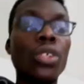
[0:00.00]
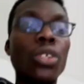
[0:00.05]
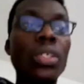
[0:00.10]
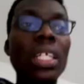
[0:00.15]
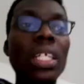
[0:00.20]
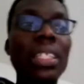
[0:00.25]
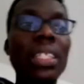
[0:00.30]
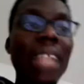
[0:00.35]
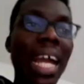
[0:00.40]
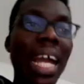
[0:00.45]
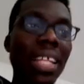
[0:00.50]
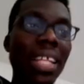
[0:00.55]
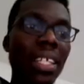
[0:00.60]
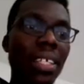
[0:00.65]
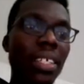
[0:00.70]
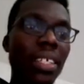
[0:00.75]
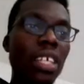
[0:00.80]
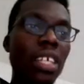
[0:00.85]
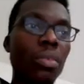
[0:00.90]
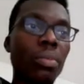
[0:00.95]
units are
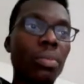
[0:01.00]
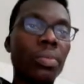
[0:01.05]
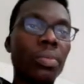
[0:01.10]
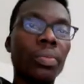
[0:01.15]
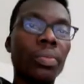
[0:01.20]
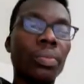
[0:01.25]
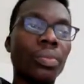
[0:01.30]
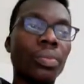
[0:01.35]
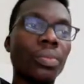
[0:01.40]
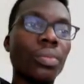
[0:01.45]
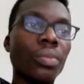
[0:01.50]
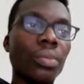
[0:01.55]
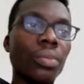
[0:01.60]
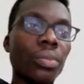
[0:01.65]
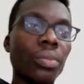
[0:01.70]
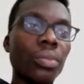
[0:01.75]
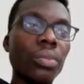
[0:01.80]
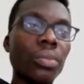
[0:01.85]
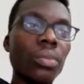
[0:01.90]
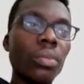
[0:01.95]
the same.
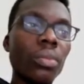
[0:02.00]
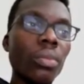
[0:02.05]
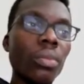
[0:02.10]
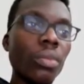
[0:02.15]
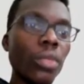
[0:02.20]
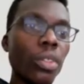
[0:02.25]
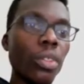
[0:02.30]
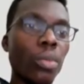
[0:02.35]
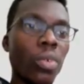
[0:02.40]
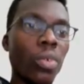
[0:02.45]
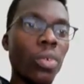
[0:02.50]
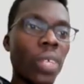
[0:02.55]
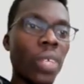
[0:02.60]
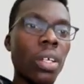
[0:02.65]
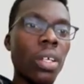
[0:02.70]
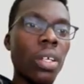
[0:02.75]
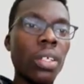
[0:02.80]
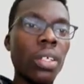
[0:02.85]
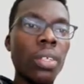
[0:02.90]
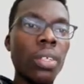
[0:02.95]

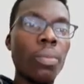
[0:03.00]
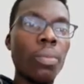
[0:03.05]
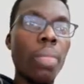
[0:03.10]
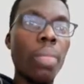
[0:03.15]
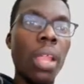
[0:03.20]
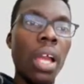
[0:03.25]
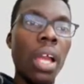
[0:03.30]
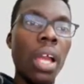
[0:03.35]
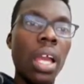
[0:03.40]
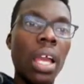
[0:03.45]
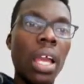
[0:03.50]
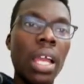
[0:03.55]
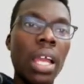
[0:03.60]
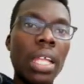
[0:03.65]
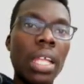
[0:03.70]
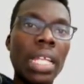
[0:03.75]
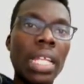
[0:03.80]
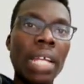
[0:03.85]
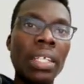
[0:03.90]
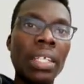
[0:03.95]
Moving on.
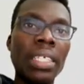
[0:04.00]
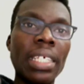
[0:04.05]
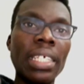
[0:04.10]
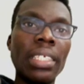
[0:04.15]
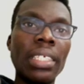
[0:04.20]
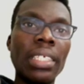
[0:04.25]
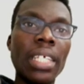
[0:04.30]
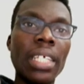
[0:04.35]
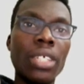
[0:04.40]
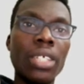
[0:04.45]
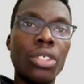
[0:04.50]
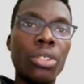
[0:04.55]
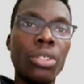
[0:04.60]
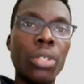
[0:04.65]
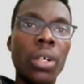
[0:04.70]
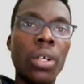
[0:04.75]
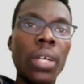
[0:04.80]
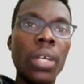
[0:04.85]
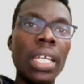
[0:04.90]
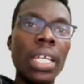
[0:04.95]
Now it says here,
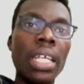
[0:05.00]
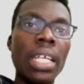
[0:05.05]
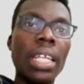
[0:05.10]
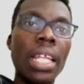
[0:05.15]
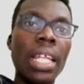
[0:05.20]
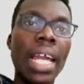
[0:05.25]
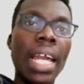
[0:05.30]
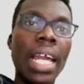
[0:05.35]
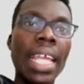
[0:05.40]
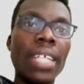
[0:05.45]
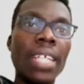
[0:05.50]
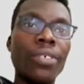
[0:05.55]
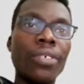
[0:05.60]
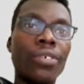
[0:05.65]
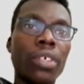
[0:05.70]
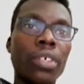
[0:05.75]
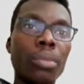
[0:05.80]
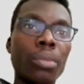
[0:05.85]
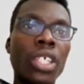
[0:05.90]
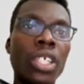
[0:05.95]
draw a line
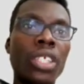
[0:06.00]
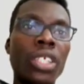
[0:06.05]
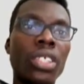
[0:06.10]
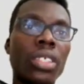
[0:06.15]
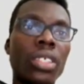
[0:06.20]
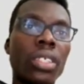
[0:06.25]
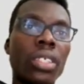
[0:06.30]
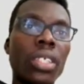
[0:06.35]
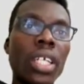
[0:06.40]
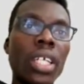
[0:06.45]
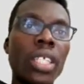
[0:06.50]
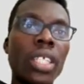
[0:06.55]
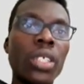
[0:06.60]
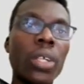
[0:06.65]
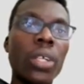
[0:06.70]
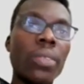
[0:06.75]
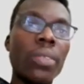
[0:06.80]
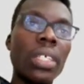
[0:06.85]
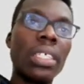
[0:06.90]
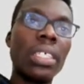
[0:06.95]
from each
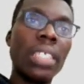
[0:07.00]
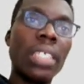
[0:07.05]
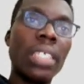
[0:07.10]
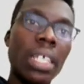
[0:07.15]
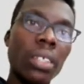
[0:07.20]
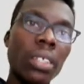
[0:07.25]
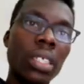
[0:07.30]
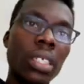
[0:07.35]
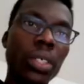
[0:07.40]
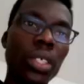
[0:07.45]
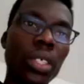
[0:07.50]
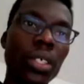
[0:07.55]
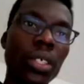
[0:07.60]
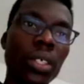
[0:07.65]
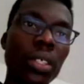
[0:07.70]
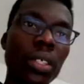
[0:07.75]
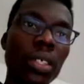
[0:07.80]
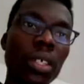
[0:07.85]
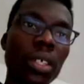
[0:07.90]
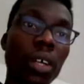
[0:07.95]
stage of the cell
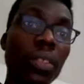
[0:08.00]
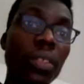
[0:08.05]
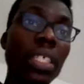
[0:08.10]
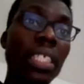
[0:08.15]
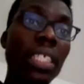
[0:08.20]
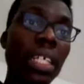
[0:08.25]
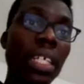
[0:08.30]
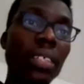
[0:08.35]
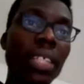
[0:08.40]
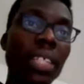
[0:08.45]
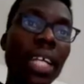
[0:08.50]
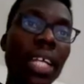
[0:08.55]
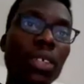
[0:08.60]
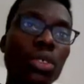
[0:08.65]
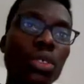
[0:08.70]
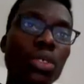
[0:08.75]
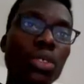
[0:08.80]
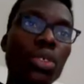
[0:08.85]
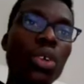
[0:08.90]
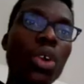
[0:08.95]
division of the cell
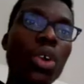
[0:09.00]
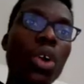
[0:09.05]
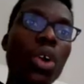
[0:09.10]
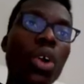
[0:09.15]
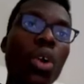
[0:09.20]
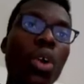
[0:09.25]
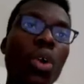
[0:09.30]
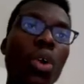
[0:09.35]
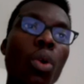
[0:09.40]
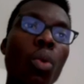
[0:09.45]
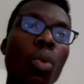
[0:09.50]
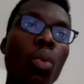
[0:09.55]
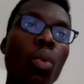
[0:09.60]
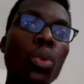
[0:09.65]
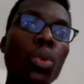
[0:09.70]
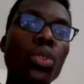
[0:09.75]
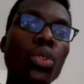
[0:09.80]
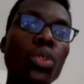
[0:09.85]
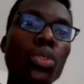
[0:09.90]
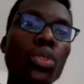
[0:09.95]
cycle to
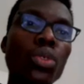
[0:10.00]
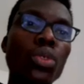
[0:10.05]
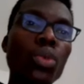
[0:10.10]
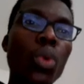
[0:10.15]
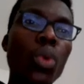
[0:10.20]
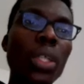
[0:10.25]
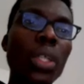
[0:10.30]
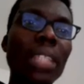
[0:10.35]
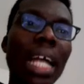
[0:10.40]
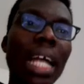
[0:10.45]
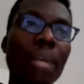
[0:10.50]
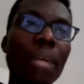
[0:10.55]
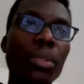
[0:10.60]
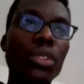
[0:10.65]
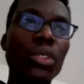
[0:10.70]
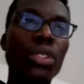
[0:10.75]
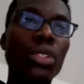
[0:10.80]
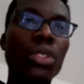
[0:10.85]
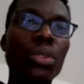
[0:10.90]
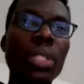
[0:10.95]
what
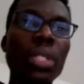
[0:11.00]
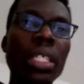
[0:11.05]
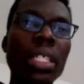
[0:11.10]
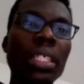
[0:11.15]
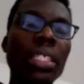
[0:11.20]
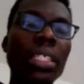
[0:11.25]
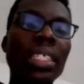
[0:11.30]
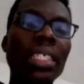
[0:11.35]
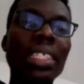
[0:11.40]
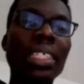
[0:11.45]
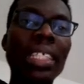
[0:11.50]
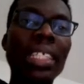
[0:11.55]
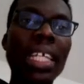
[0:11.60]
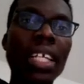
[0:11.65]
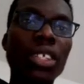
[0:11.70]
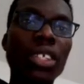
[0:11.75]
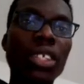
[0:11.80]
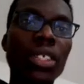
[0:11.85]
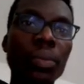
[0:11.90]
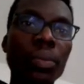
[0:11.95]
happened during the
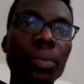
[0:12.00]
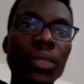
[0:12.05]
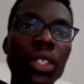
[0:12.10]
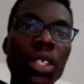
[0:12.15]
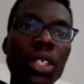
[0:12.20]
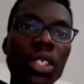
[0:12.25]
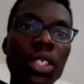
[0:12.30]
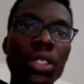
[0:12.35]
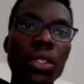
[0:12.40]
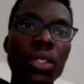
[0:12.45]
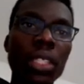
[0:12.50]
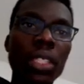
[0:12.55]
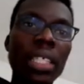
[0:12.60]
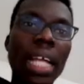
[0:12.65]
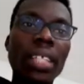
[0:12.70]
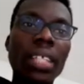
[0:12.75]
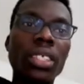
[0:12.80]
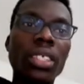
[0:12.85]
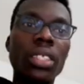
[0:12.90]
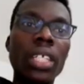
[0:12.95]
stage. So
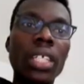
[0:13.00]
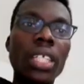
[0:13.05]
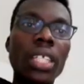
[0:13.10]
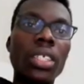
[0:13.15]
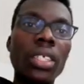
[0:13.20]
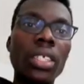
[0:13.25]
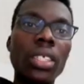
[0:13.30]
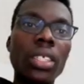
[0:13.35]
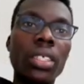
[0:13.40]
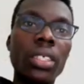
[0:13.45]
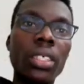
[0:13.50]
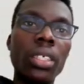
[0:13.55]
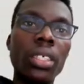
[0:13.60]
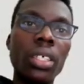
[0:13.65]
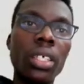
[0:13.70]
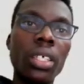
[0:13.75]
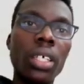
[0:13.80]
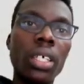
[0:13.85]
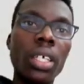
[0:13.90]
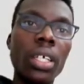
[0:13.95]
these are the stages
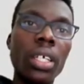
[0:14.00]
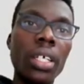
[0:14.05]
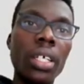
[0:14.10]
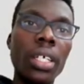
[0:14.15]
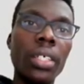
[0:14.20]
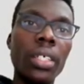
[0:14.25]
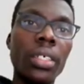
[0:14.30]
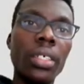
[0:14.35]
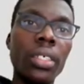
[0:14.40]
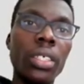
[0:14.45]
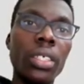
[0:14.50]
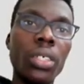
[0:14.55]
here.